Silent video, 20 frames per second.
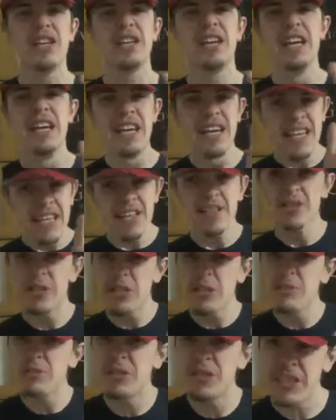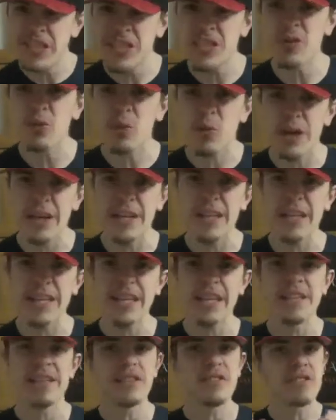And yeah, there's some decent
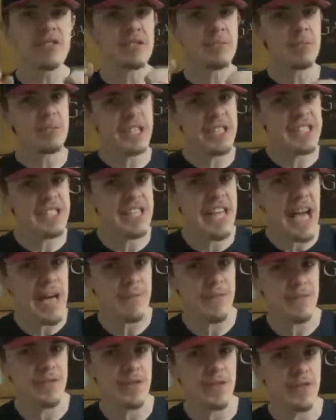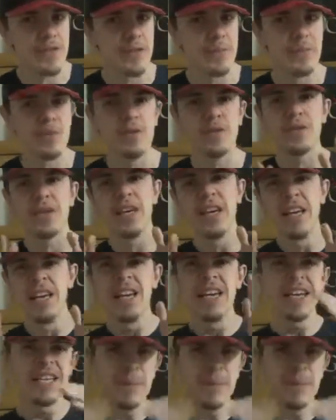writing, and there's some decent atmosphere in the movie.